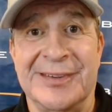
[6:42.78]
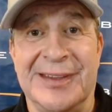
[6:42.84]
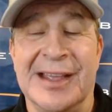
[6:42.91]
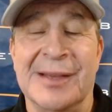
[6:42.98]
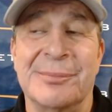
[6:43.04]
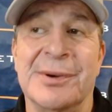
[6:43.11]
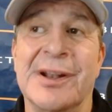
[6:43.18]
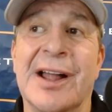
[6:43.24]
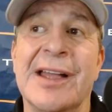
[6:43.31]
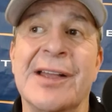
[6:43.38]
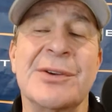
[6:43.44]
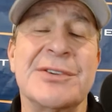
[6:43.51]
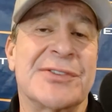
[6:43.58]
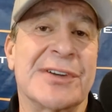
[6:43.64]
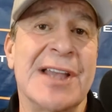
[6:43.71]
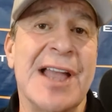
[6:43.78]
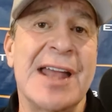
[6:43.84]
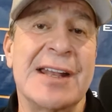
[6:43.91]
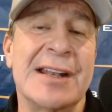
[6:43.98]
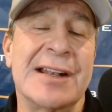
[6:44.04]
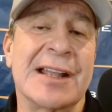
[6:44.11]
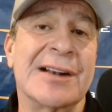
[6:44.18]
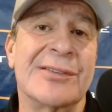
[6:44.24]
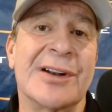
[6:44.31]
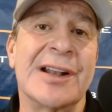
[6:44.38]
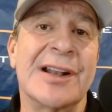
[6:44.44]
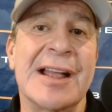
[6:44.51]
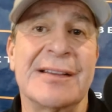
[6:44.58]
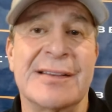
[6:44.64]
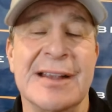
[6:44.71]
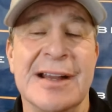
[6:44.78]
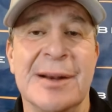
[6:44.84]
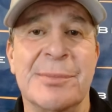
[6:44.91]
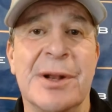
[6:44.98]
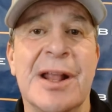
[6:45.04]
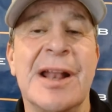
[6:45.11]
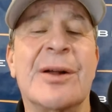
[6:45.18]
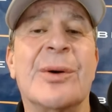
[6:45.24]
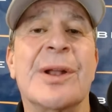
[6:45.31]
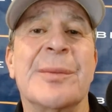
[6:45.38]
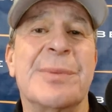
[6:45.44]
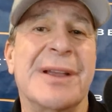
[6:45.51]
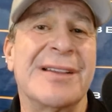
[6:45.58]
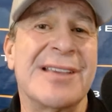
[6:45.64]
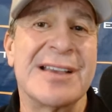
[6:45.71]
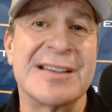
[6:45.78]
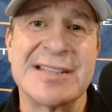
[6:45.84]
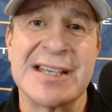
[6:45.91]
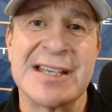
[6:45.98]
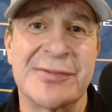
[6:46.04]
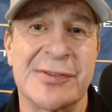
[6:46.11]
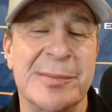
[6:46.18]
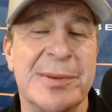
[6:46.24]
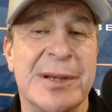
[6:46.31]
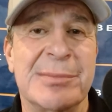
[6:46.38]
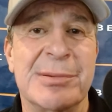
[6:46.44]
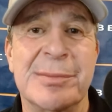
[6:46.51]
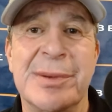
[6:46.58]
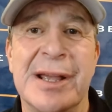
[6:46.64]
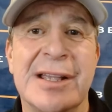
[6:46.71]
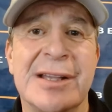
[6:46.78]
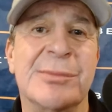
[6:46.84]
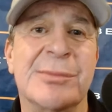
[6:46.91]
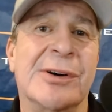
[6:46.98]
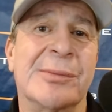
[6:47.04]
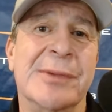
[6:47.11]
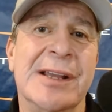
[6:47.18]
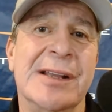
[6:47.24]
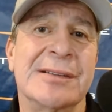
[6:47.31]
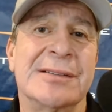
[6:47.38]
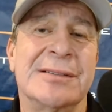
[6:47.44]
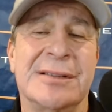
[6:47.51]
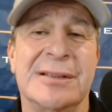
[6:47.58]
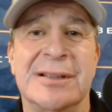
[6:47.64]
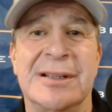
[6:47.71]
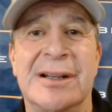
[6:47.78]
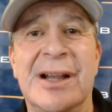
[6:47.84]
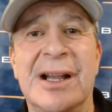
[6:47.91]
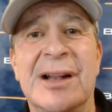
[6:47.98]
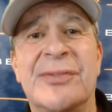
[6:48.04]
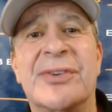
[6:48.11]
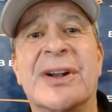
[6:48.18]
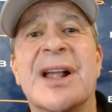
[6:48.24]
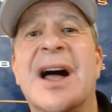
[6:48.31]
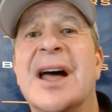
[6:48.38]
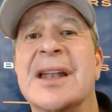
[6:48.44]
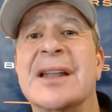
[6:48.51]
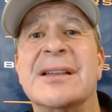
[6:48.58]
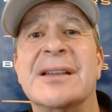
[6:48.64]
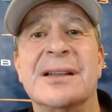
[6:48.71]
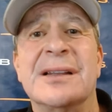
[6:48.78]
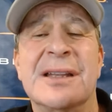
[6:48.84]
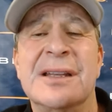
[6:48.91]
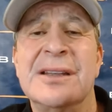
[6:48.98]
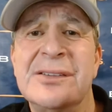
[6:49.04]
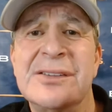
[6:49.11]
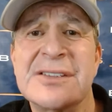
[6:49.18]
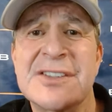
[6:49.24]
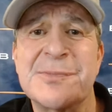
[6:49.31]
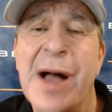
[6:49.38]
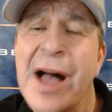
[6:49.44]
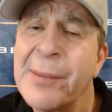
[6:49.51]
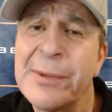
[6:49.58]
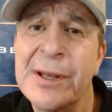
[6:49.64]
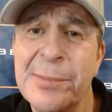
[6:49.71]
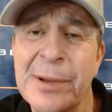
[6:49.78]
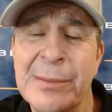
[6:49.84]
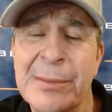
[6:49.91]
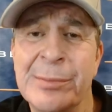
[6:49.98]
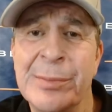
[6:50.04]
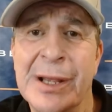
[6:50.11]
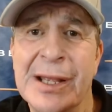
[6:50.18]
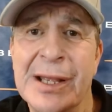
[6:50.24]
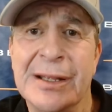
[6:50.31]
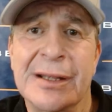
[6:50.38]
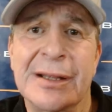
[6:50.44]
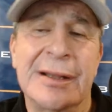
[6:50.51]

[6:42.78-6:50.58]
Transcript: Yeah, but I always forget it, and I got to run out there. But I don't want to pay 10 cents for a paper bag. Come on, man. I forgot it. Can you just spot me the paper bag?